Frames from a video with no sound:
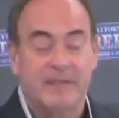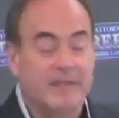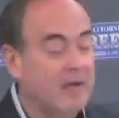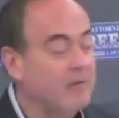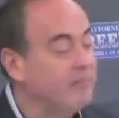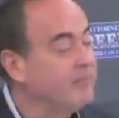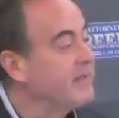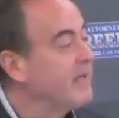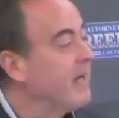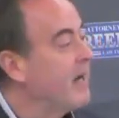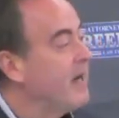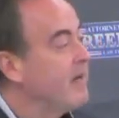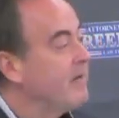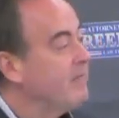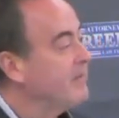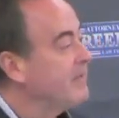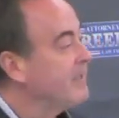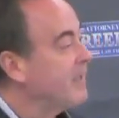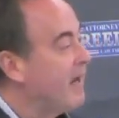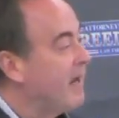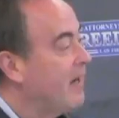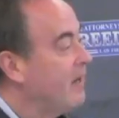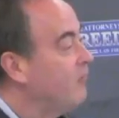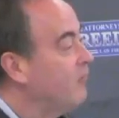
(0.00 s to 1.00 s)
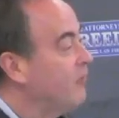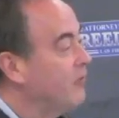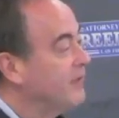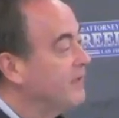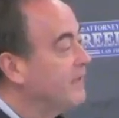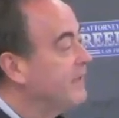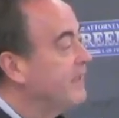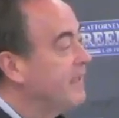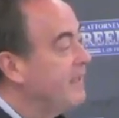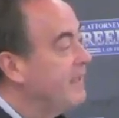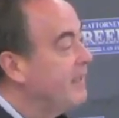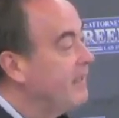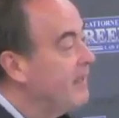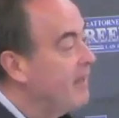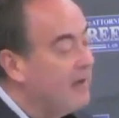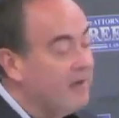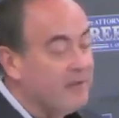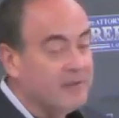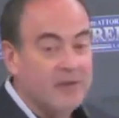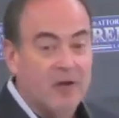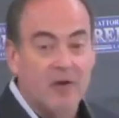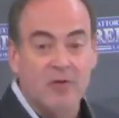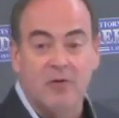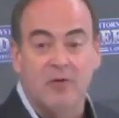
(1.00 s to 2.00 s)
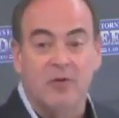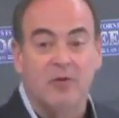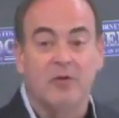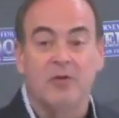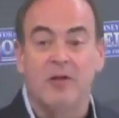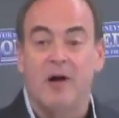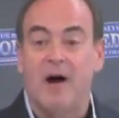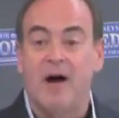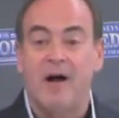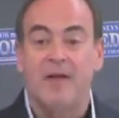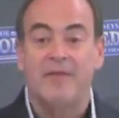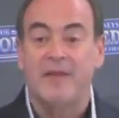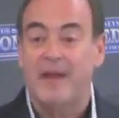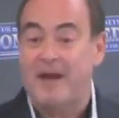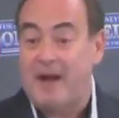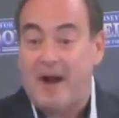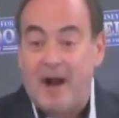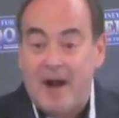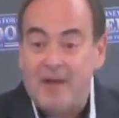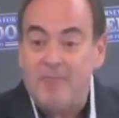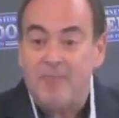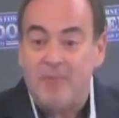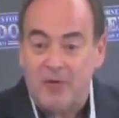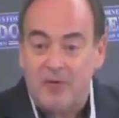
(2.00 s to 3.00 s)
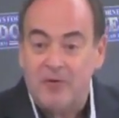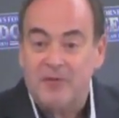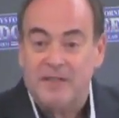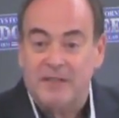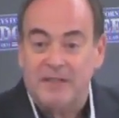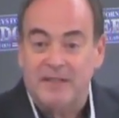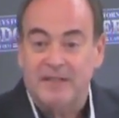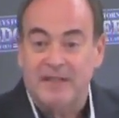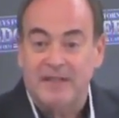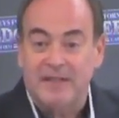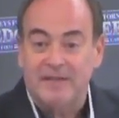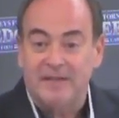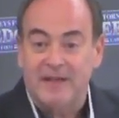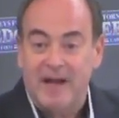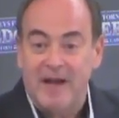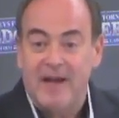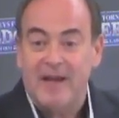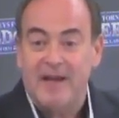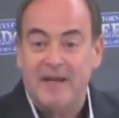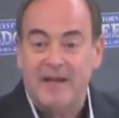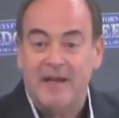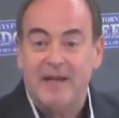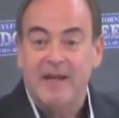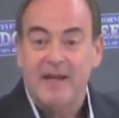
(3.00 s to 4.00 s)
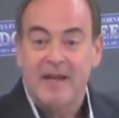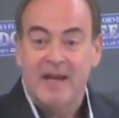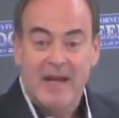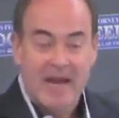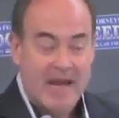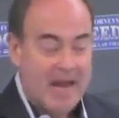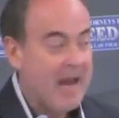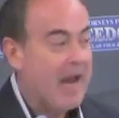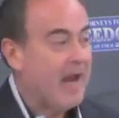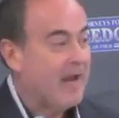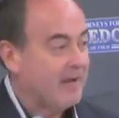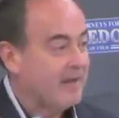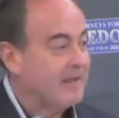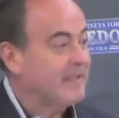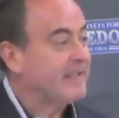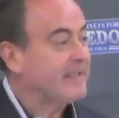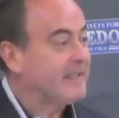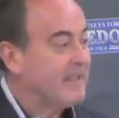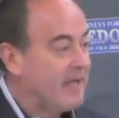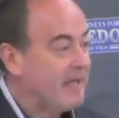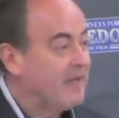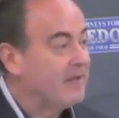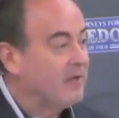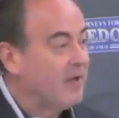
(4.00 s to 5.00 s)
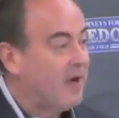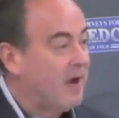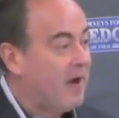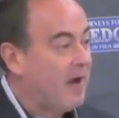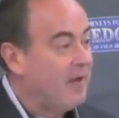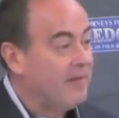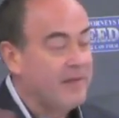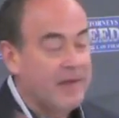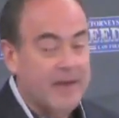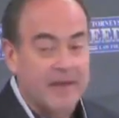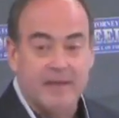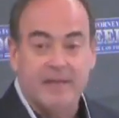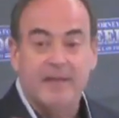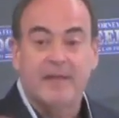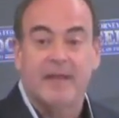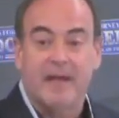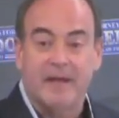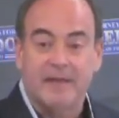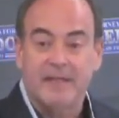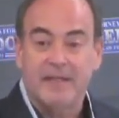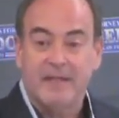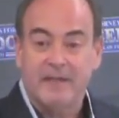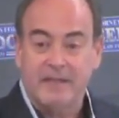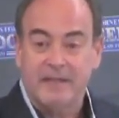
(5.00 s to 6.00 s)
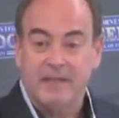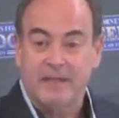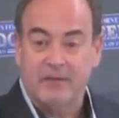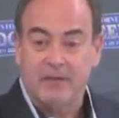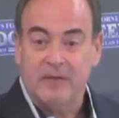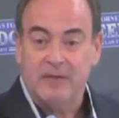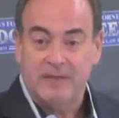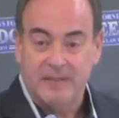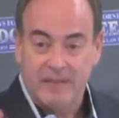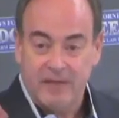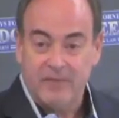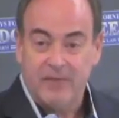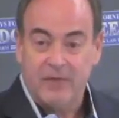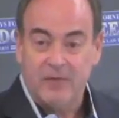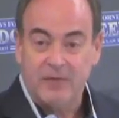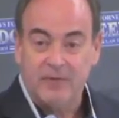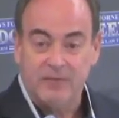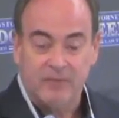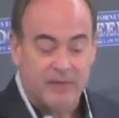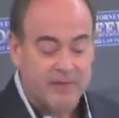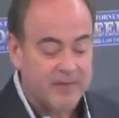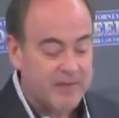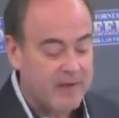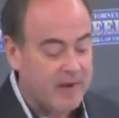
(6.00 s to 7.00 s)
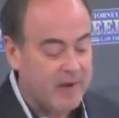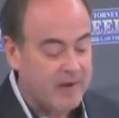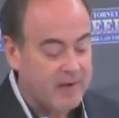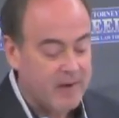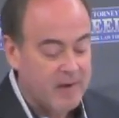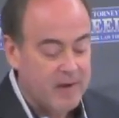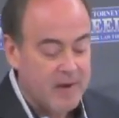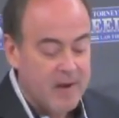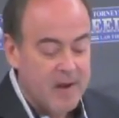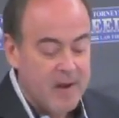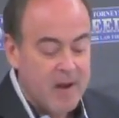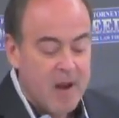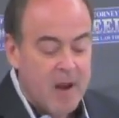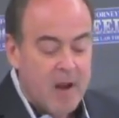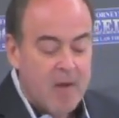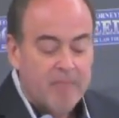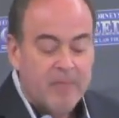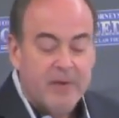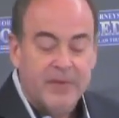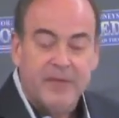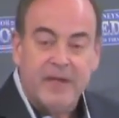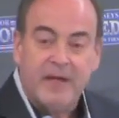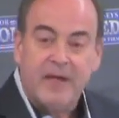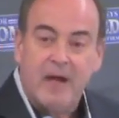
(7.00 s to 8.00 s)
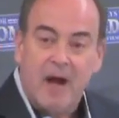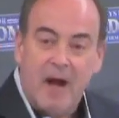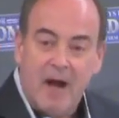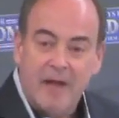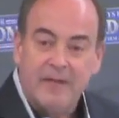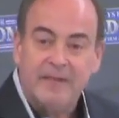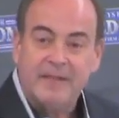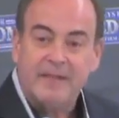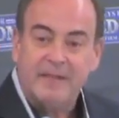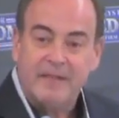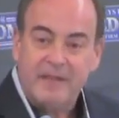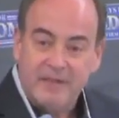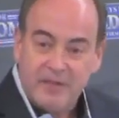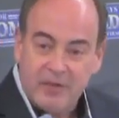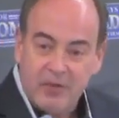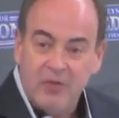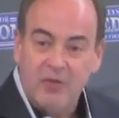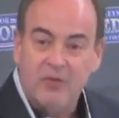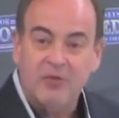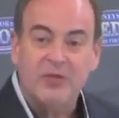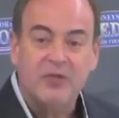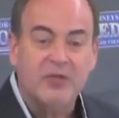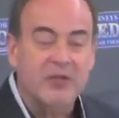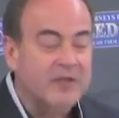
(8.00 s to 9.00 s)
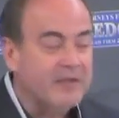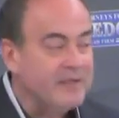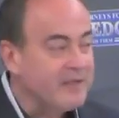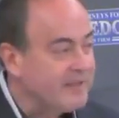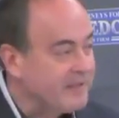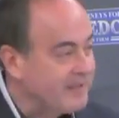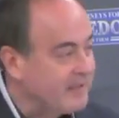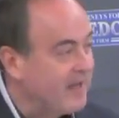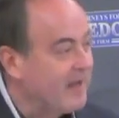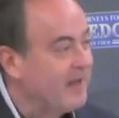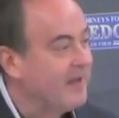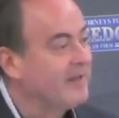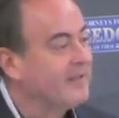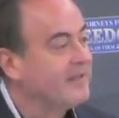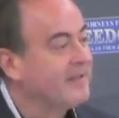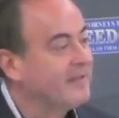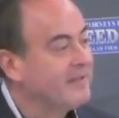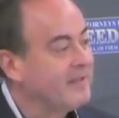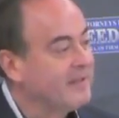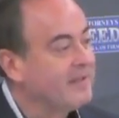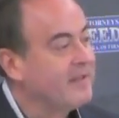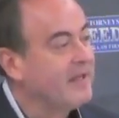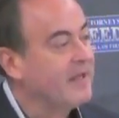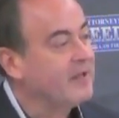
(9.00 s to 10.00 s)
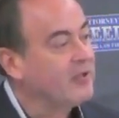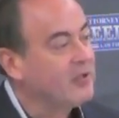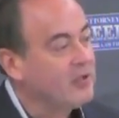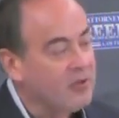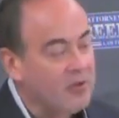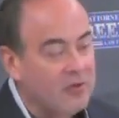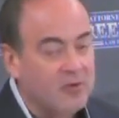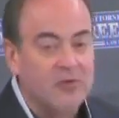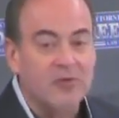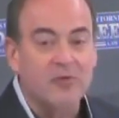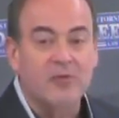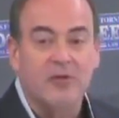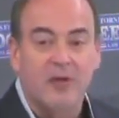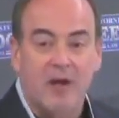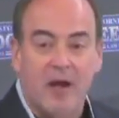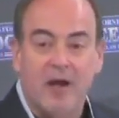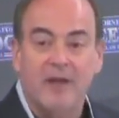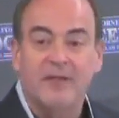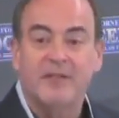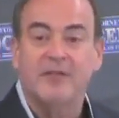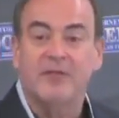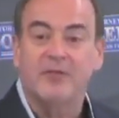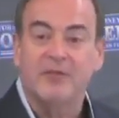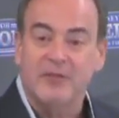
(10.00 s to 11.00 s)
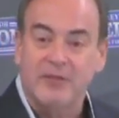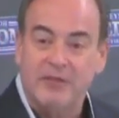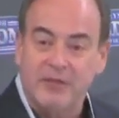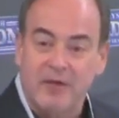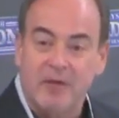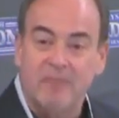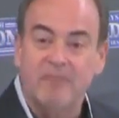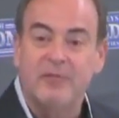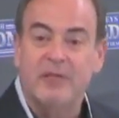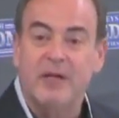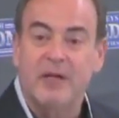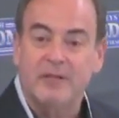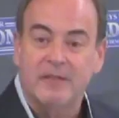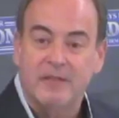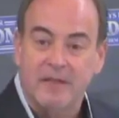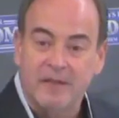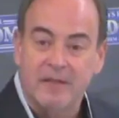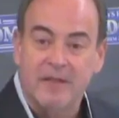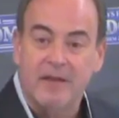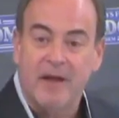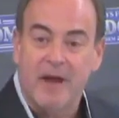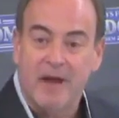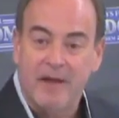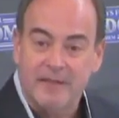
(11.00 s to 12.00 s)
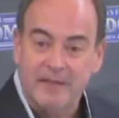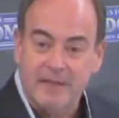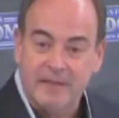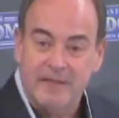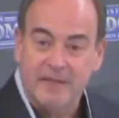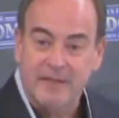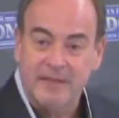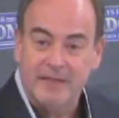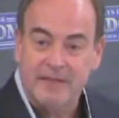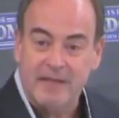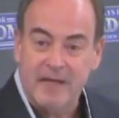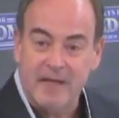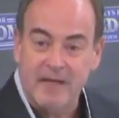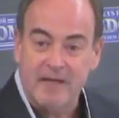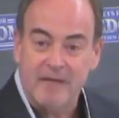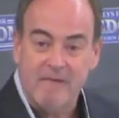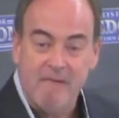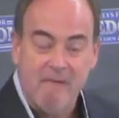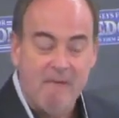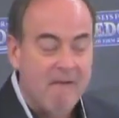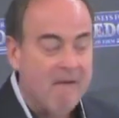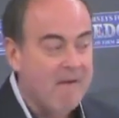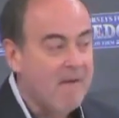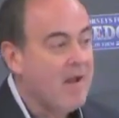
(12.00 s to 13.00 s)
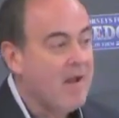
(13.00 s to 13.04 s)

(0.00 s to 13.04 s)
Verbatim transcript: Sometimes I will see a local law that I personally like and a state law that differs with that. But the Constitution says that charter laws are subject to the laws of the state.